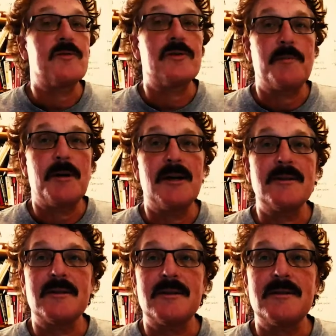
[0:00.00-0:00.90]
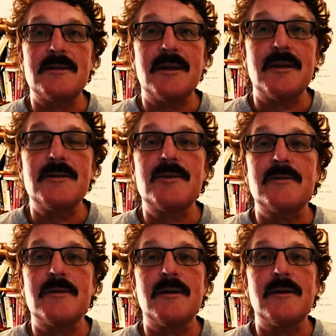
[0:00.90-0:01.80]
deposit these days,
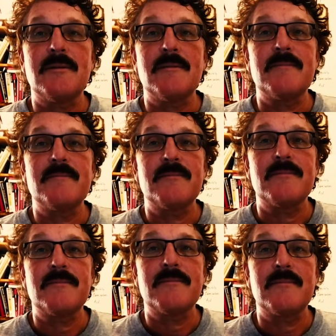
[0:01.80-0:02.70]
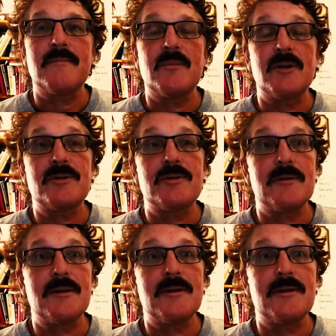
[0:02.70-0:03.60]
which
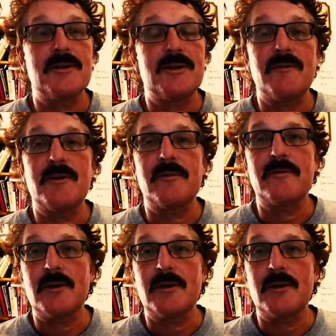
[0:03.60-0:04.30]
is difficult for a